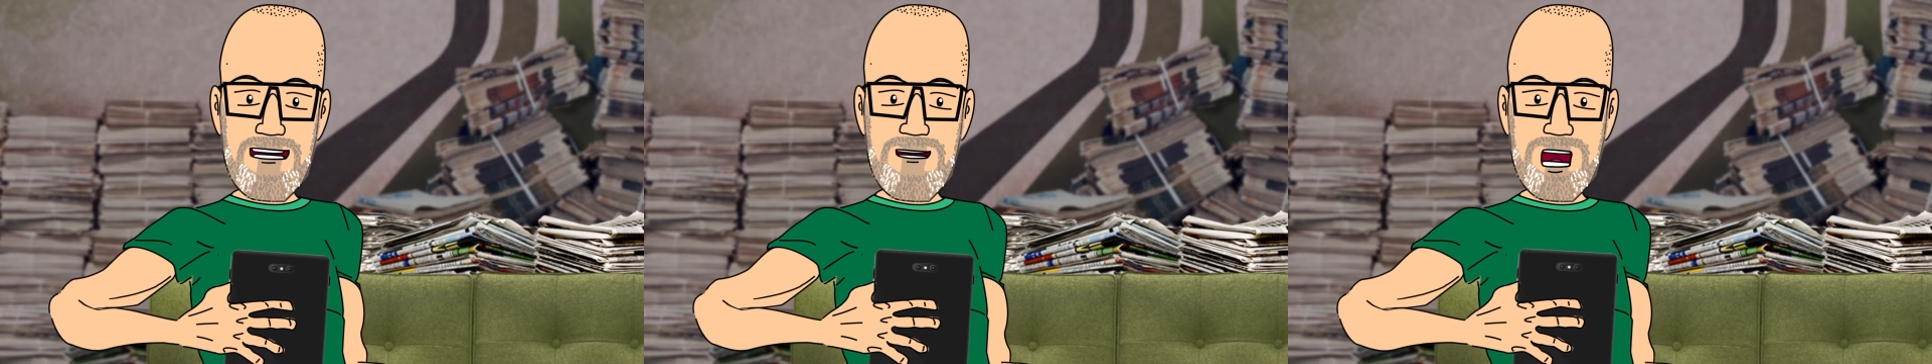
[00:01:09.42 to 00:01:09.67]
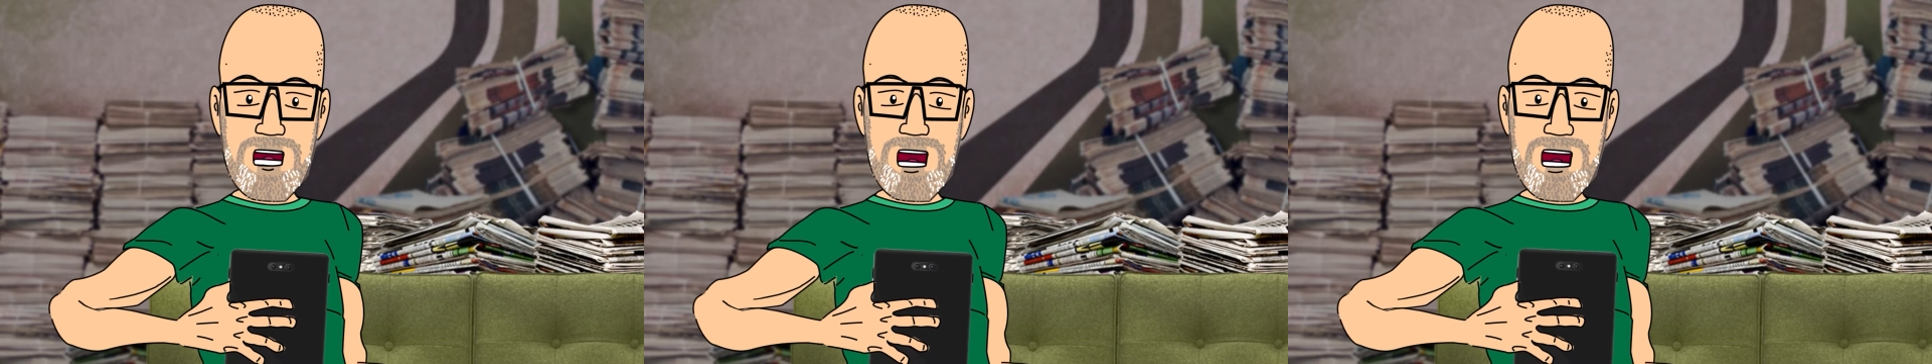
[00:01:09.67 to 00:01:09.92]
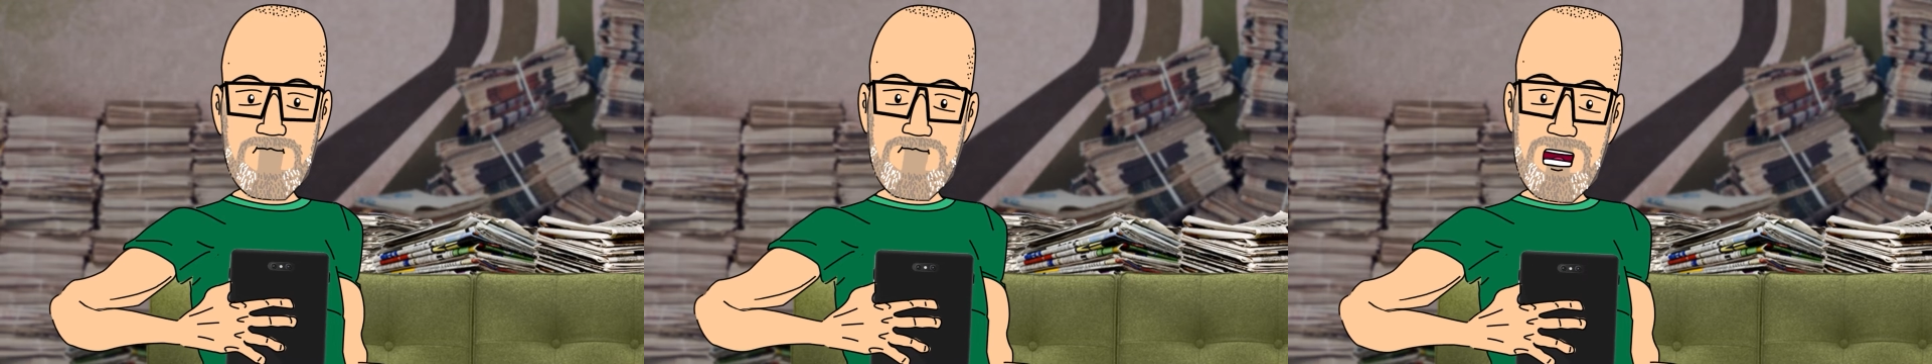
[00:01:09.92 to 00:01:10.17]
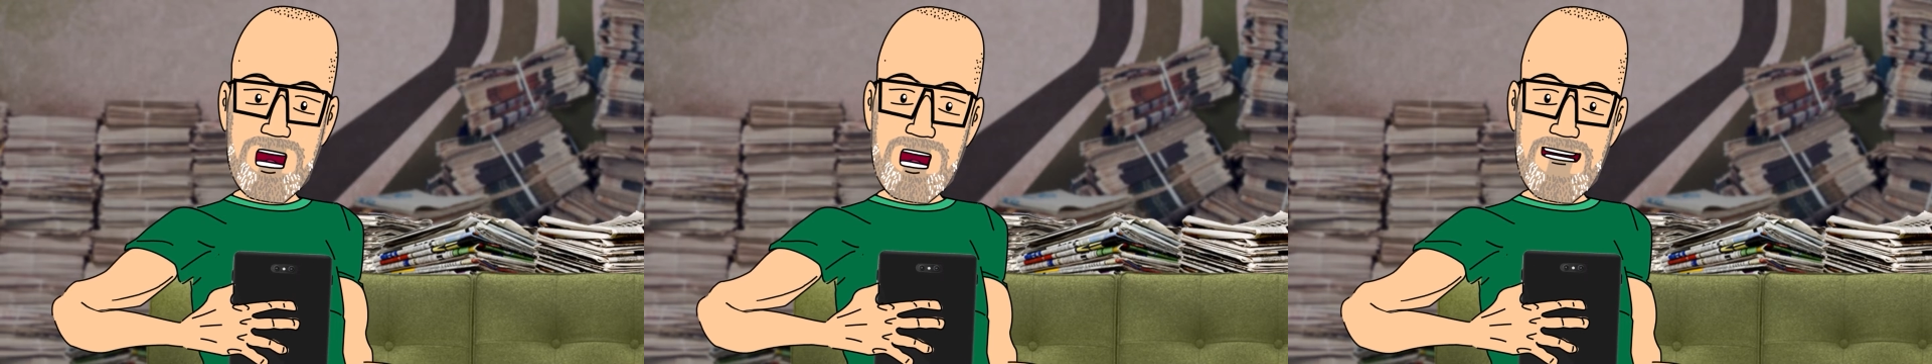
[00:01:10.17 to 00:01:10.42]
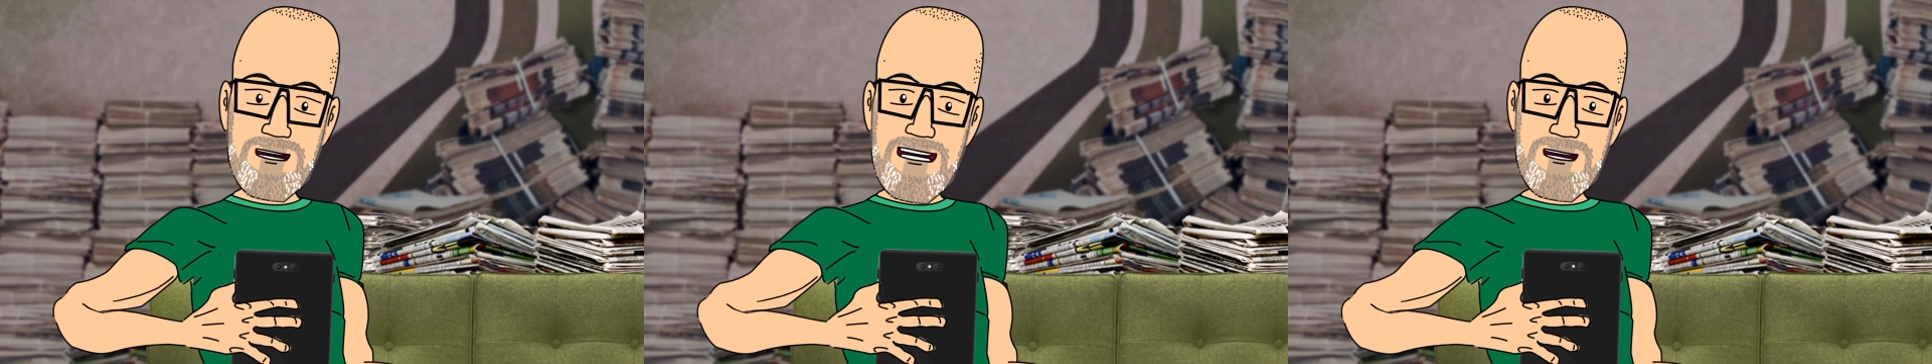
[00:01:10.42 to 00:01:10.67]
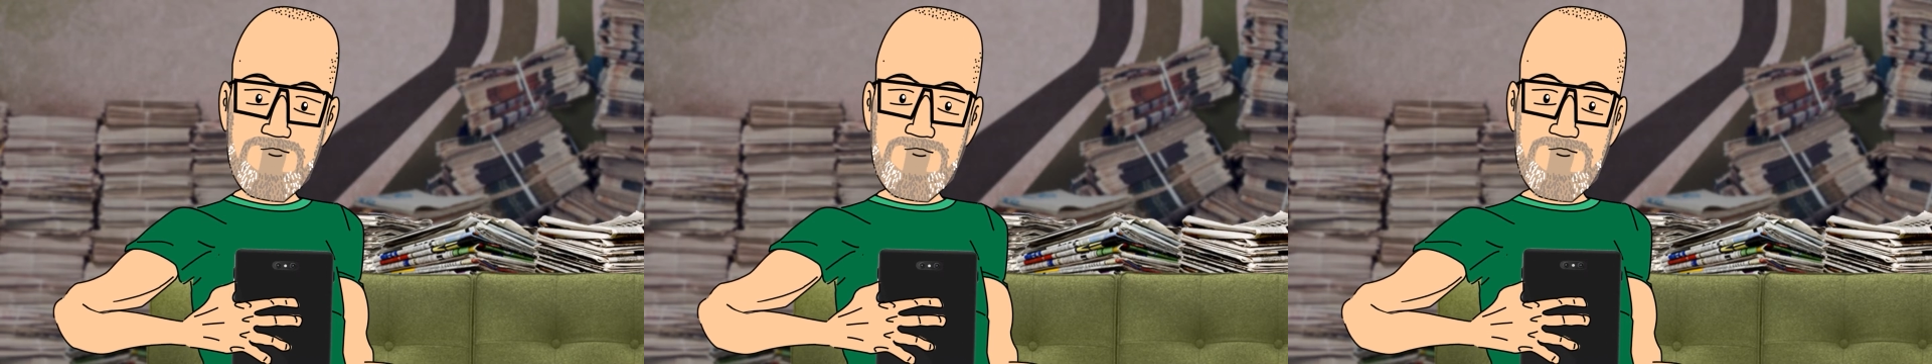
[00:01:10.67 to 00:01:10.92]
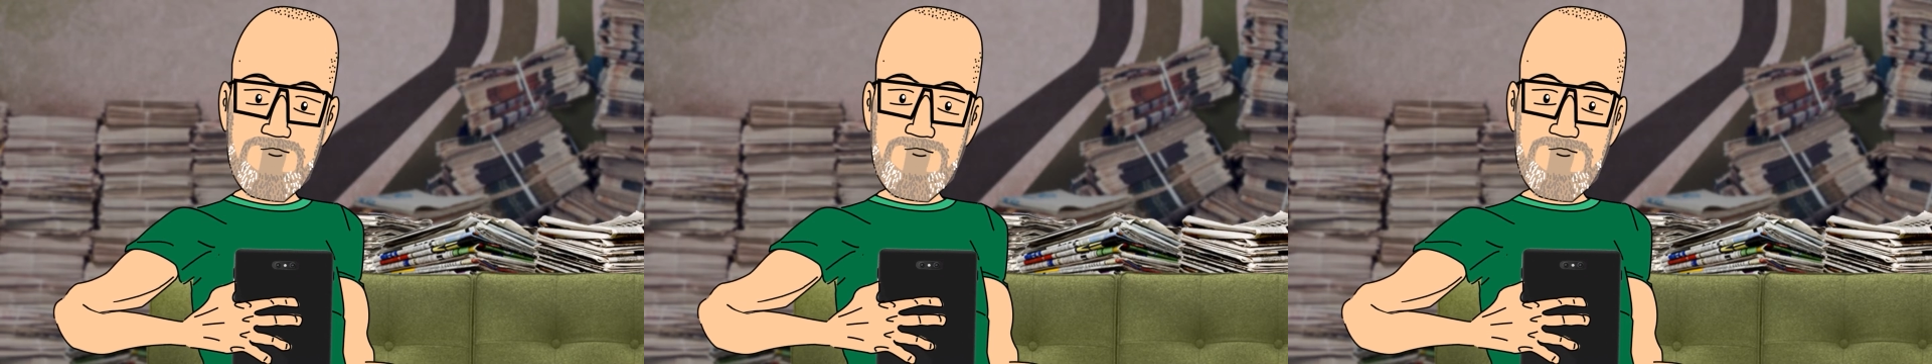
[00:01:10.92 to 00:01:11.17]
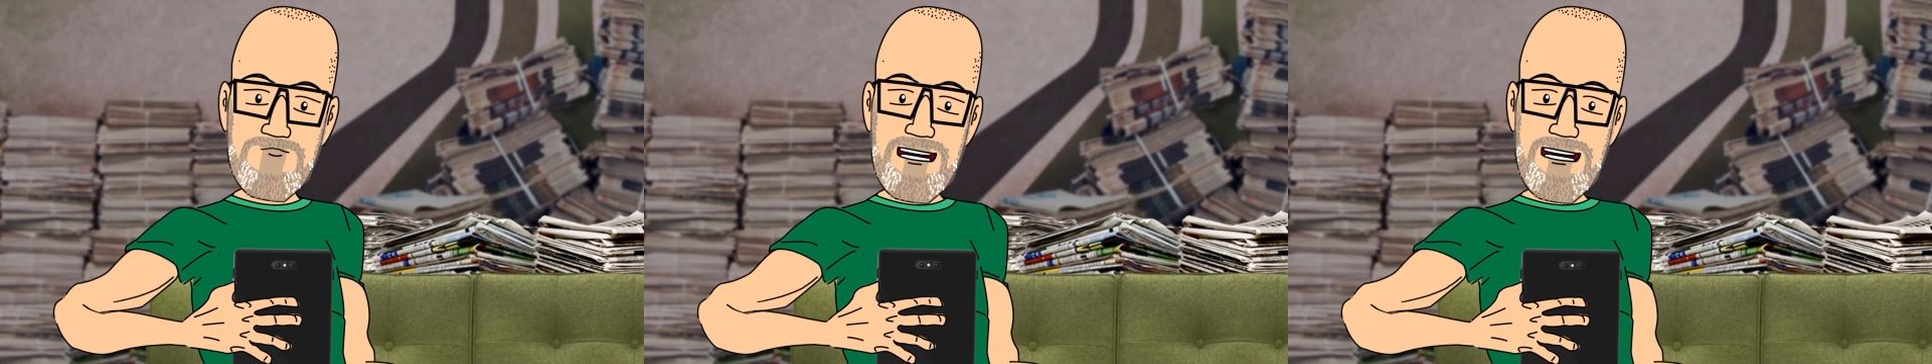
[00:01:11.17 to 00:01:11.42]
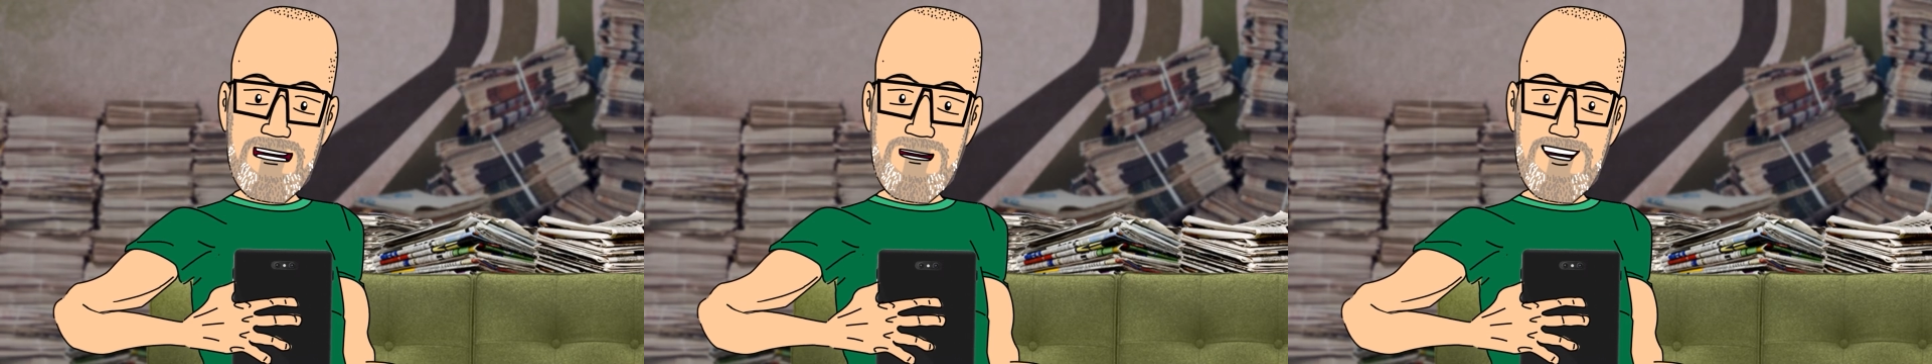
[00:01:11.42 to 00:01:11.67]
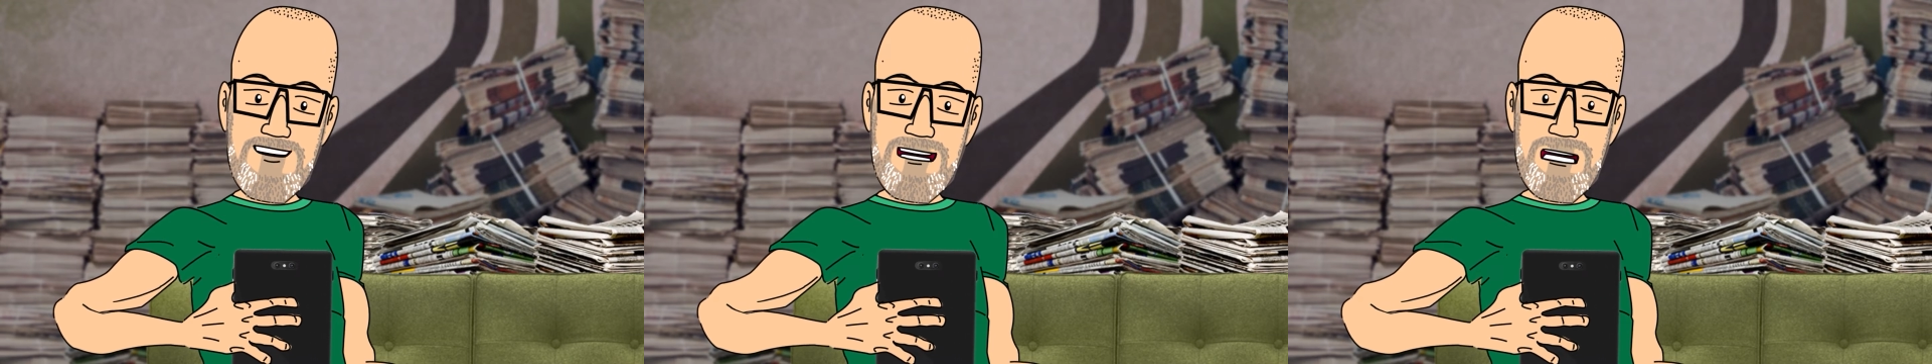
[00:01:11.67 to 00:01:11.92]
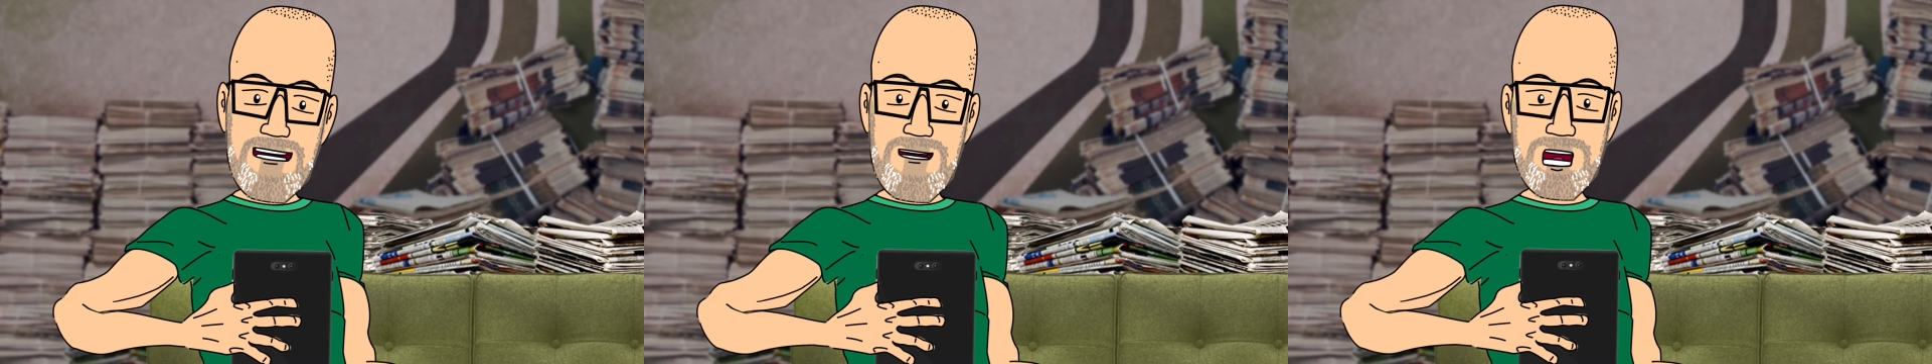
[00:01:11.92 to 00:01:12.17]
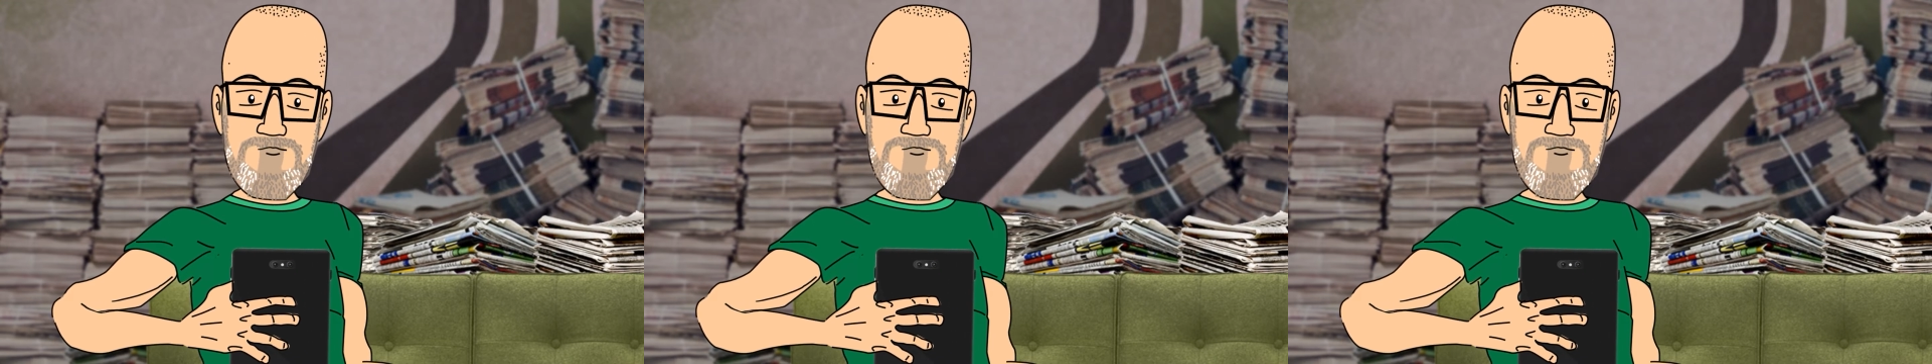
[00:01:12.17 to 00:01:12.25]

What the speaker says: in a very modest circumstances,